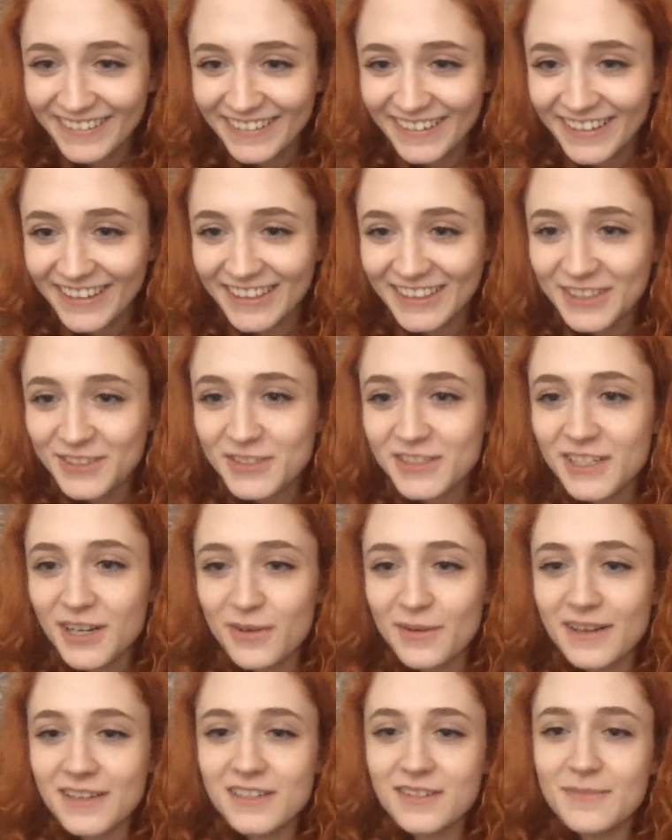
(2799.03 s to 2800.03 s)
No, Star
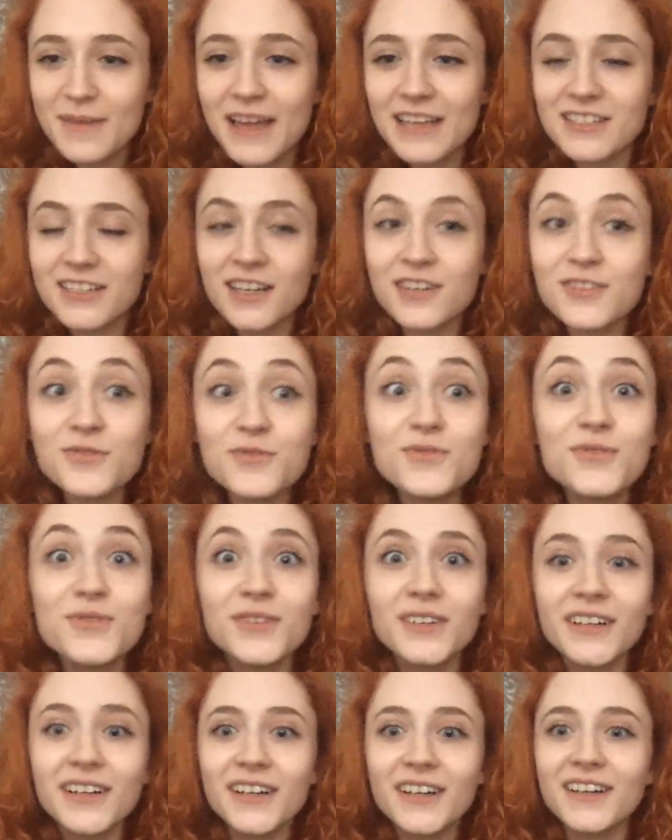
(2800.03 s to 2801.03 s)
Wars, you're mad. I
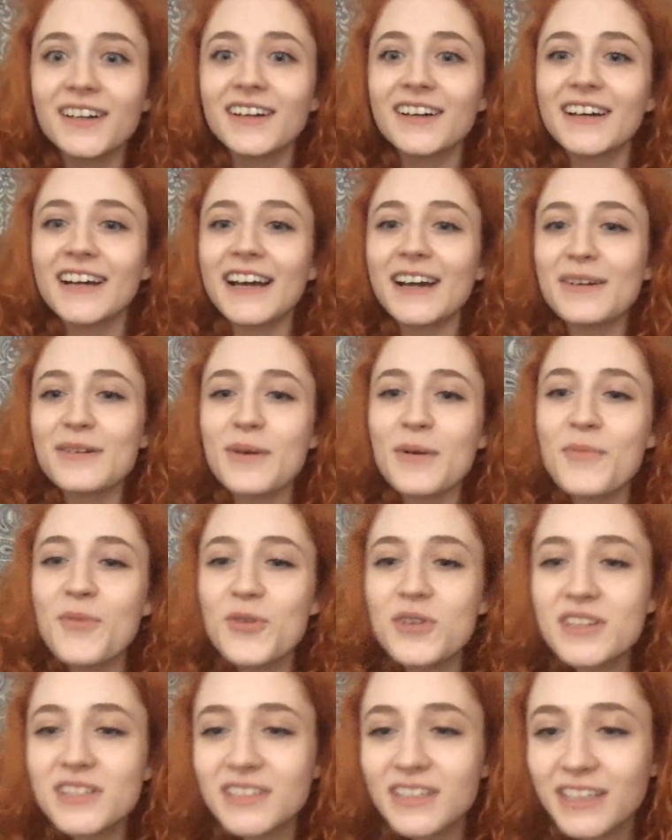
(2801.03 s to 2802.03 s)
know. I'm
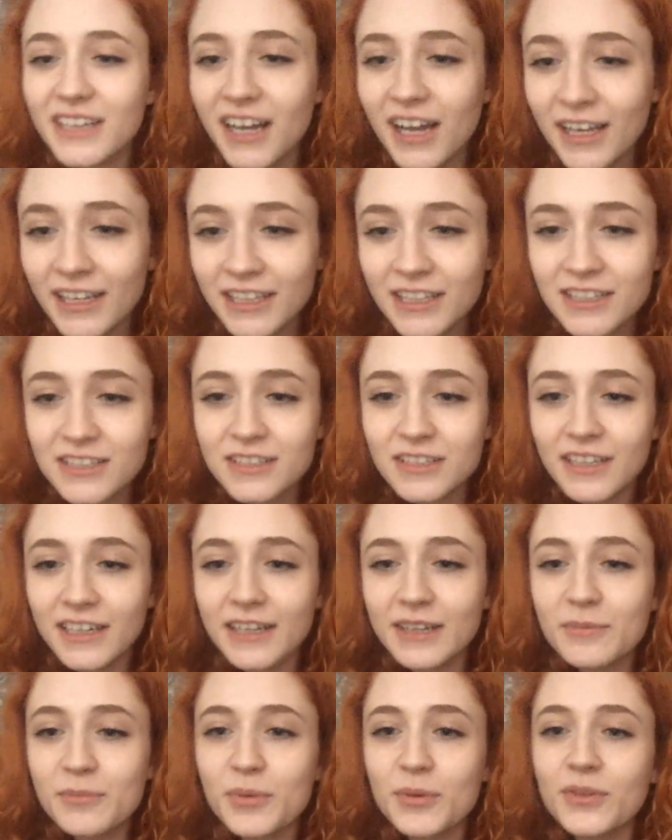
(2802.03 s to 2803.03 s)
always like, I need to
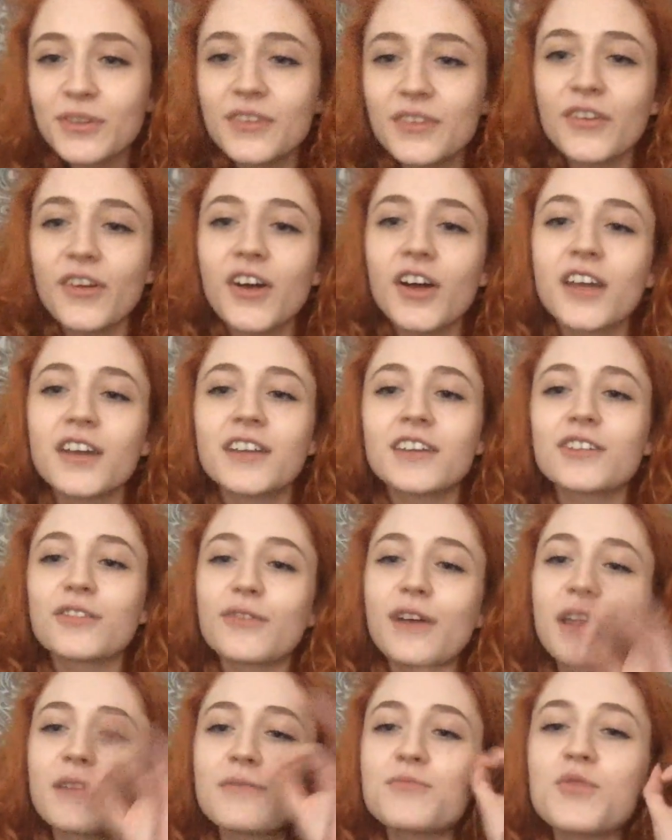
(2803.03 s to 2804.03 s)
like put this on at the
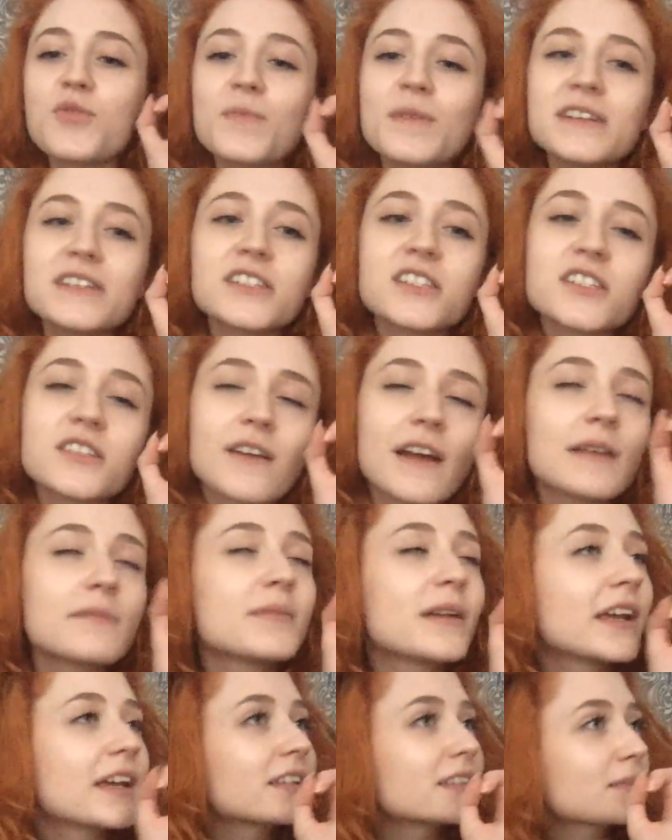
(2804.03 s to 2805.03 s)
right moment, at the right
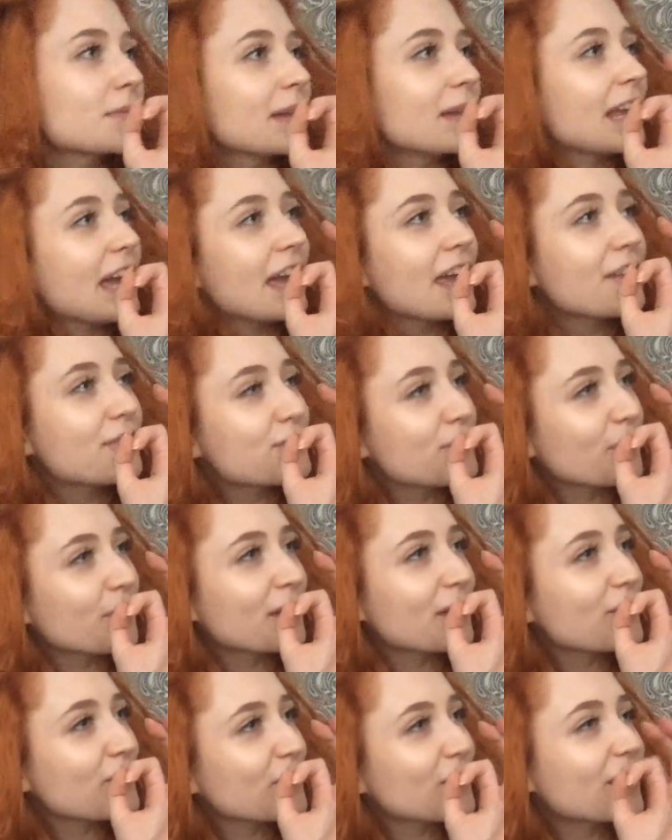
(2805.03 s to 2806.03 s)
place in my life or
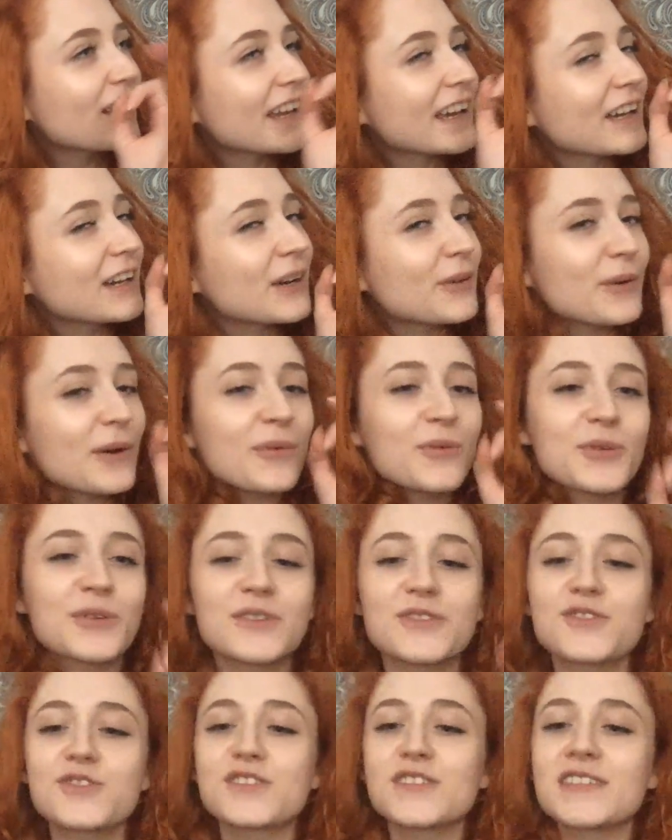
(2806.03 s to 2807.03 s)
whatever, like, or I'm gonna
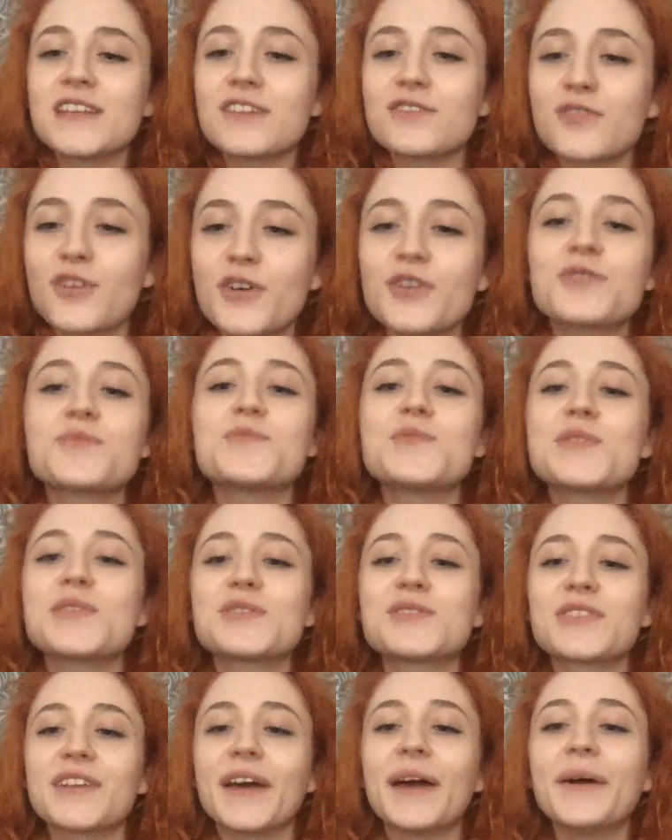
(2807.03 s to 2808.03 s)
just sit down and
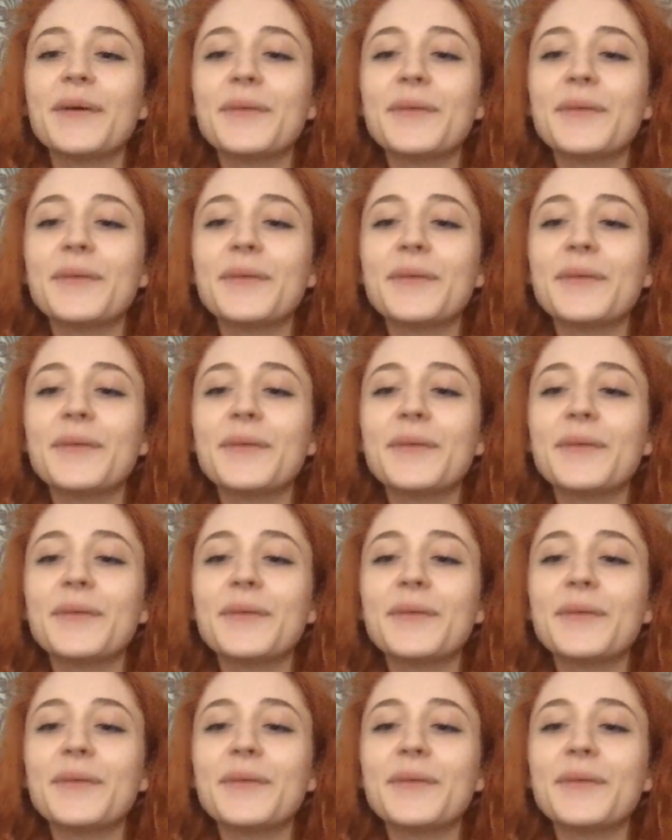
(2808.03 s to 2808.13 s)
watch it.